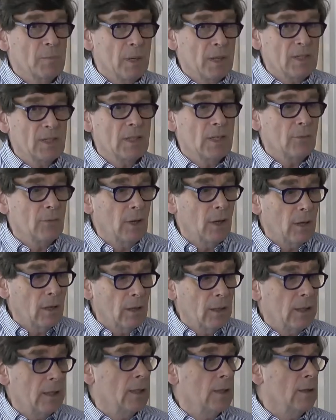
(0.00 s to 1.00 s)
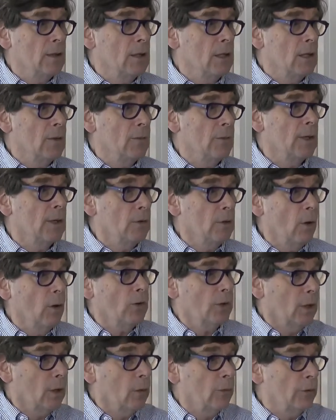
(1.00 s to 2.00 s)
best given early in the evening,
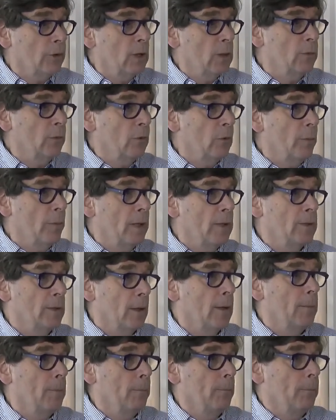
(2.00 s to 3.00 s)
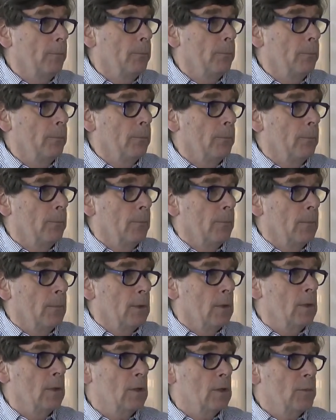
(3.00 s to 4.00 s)
not half an hour before bedtime.
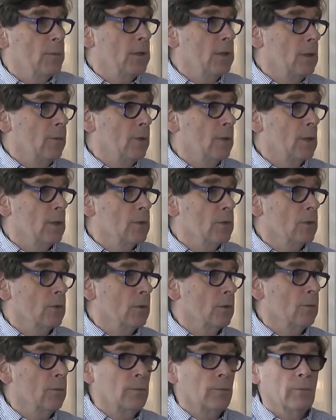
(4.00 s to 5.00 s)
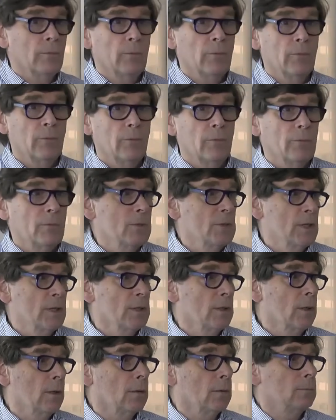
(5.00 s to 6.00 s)
You need to be giving it sort of
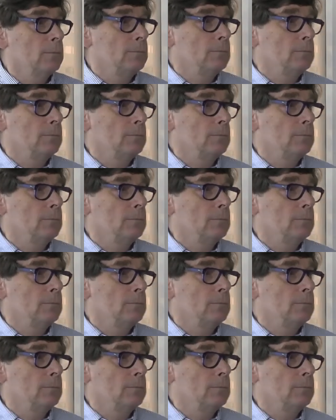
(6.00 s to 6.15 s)
six o'clock